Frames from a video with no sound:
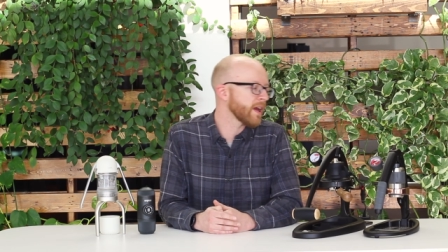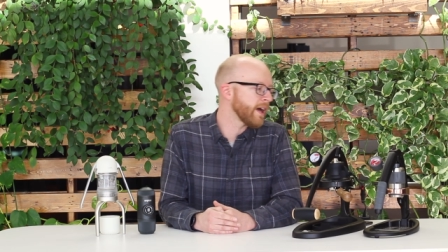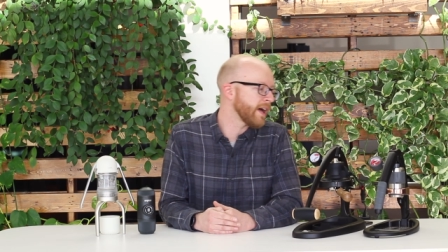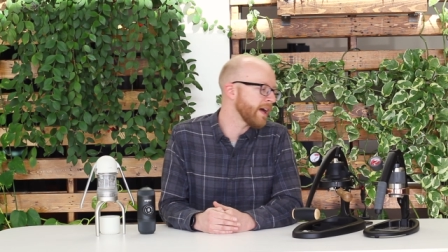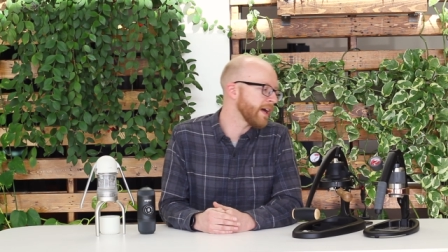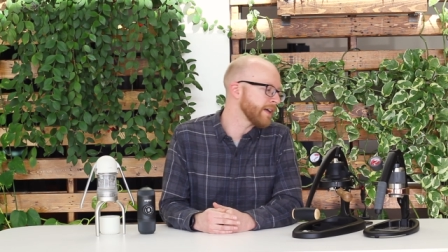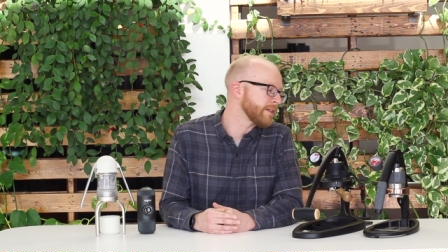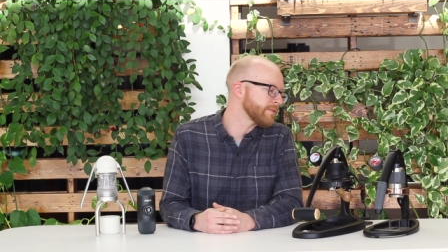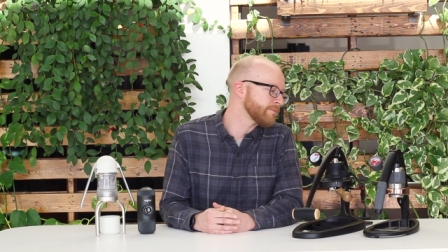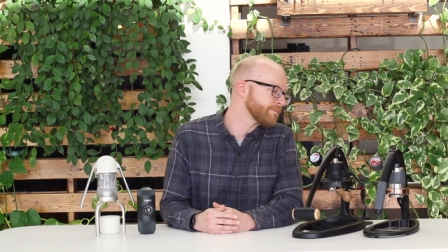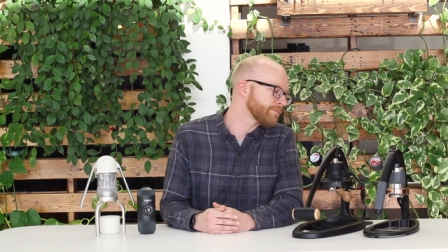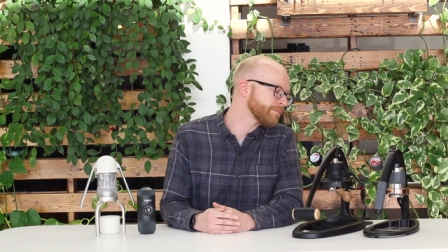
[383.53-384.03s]

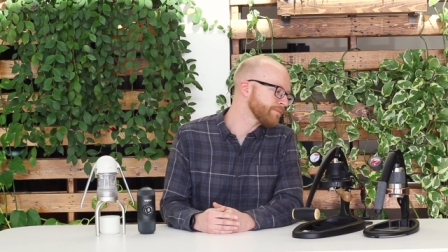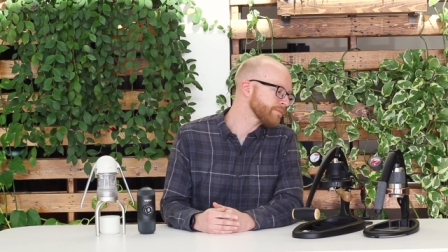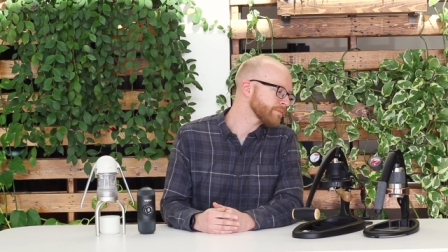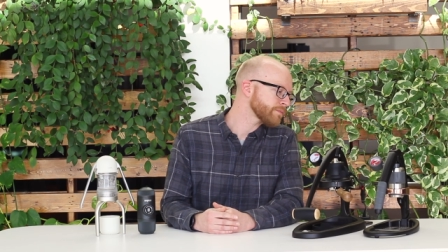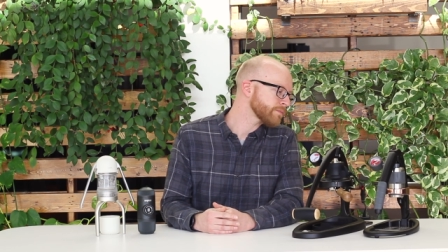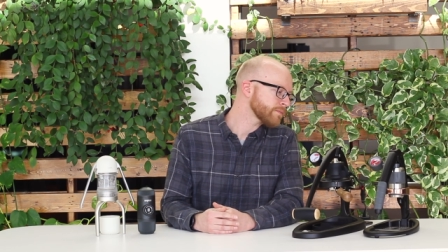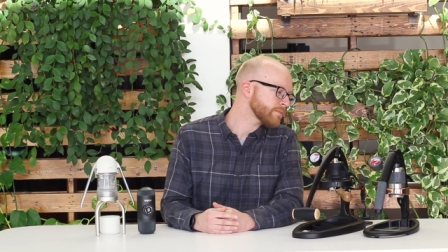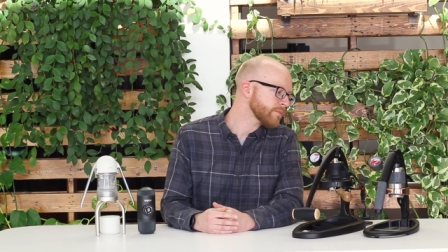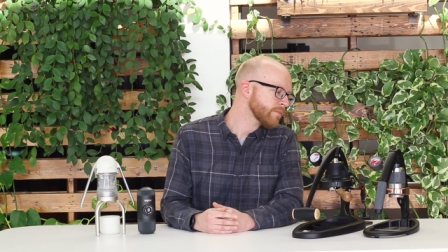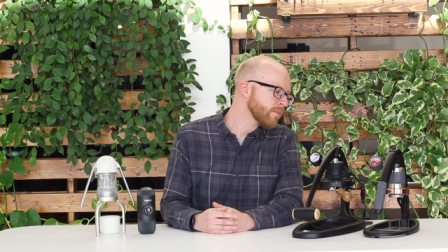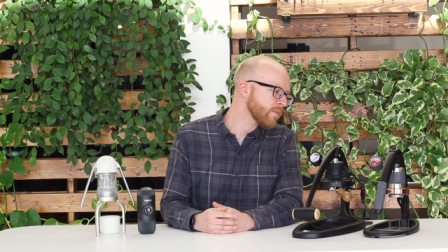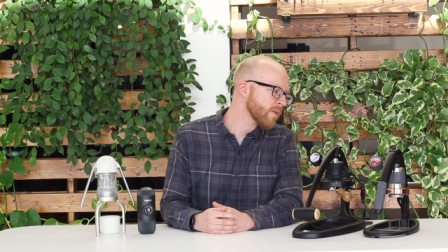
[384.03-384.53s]
Um,
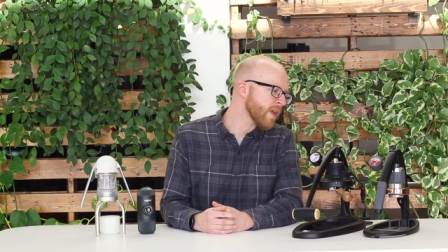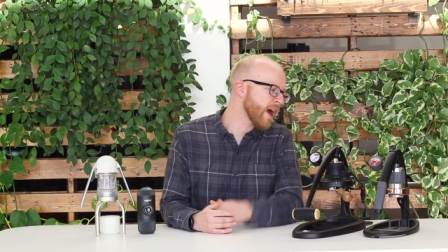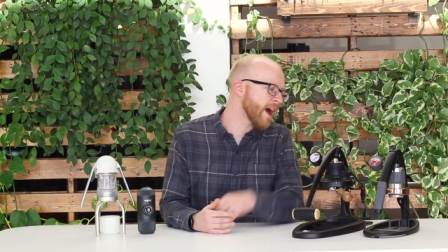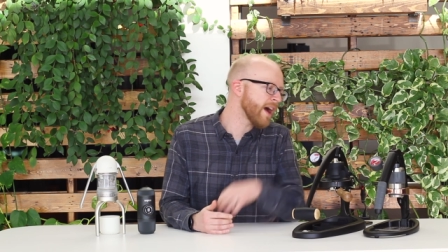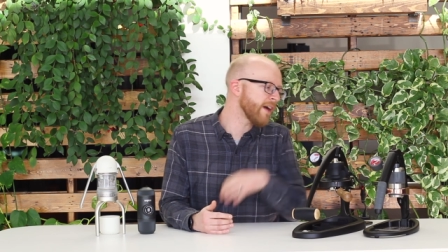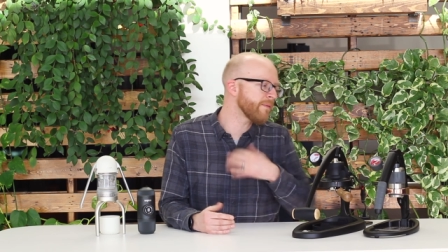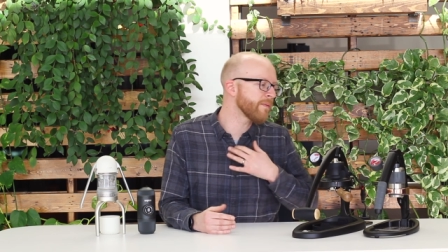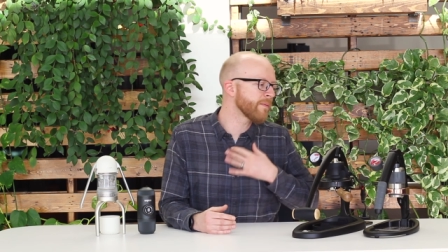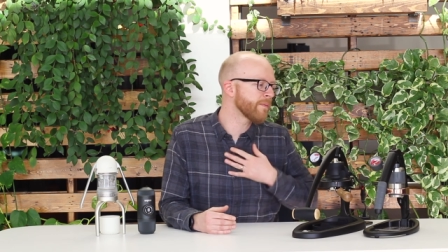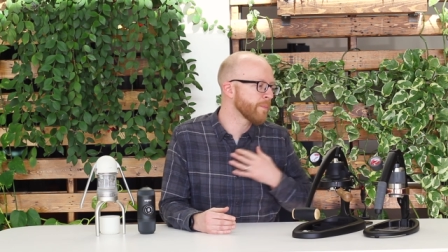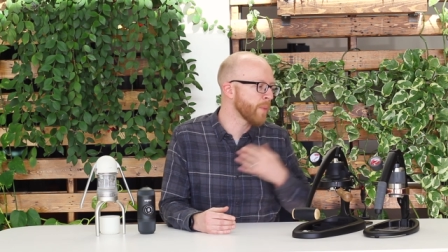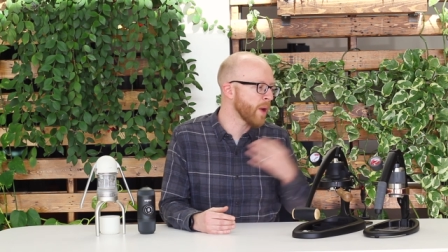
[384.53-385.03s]

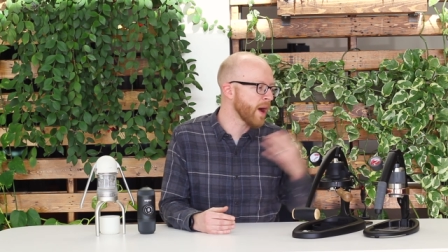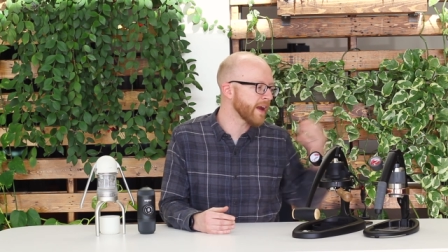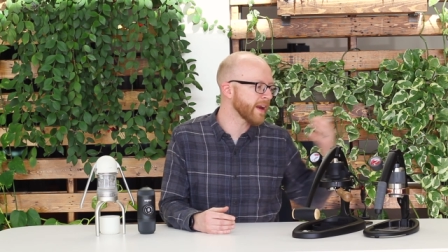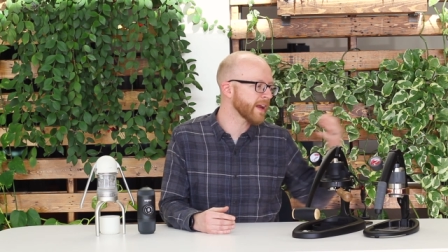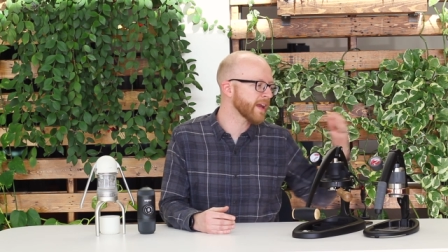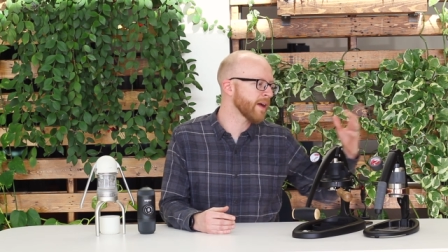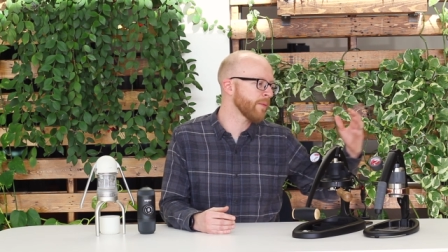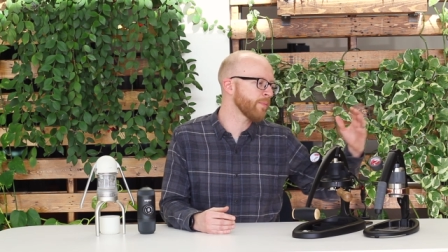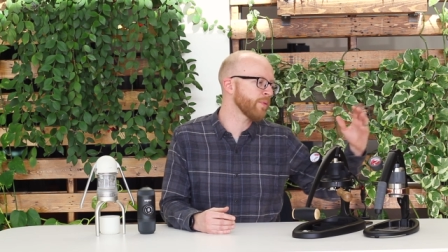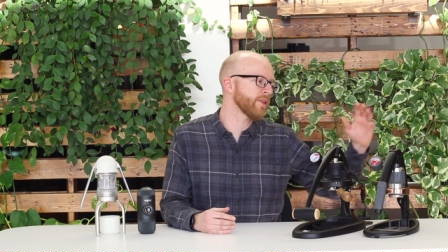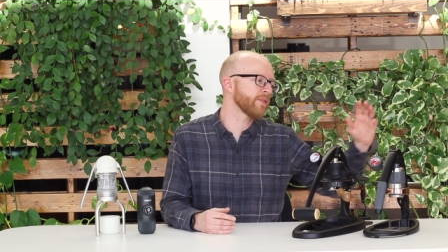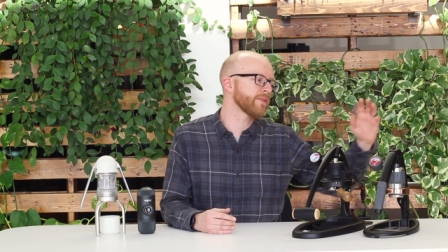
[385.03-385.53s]
I've bought a
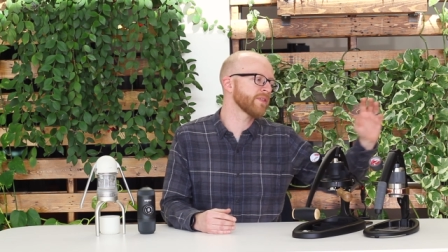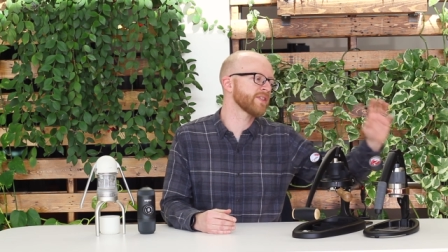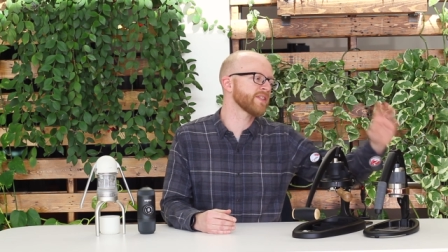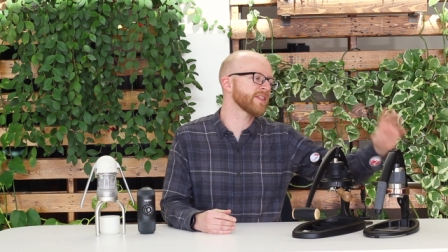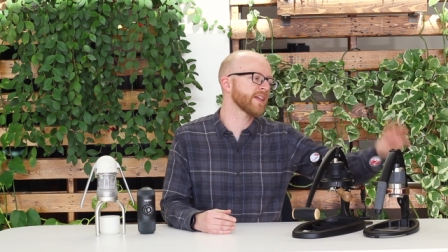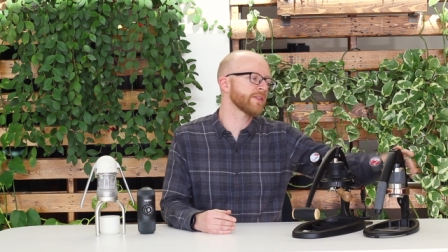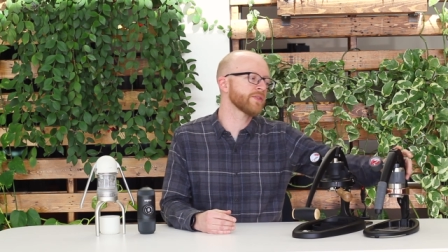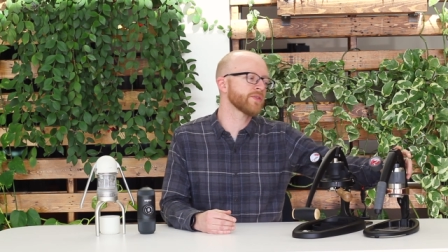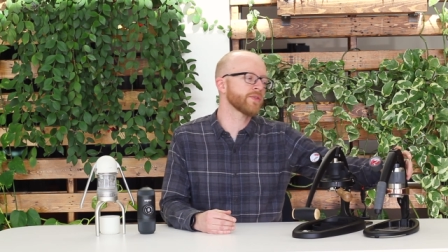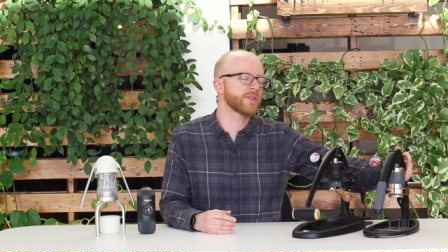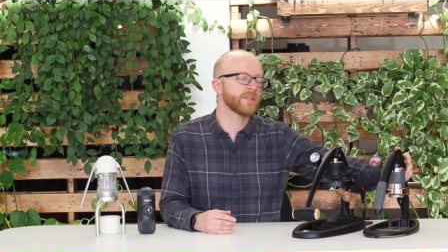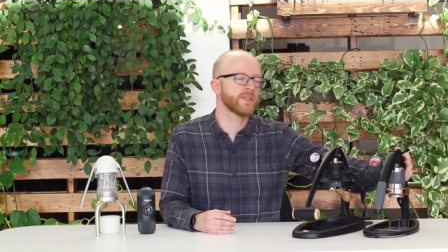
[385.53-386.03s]
couple of
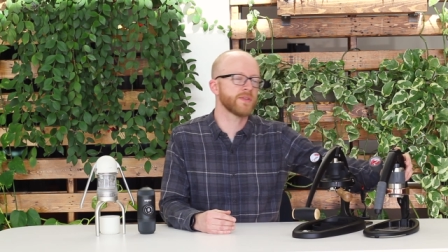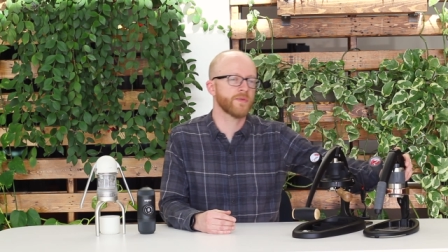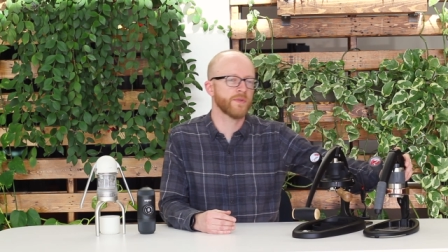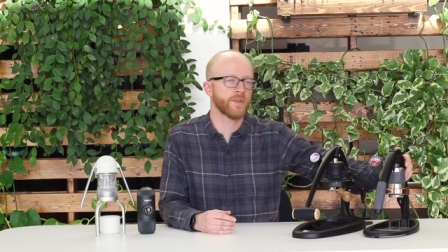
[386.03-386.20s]
accessories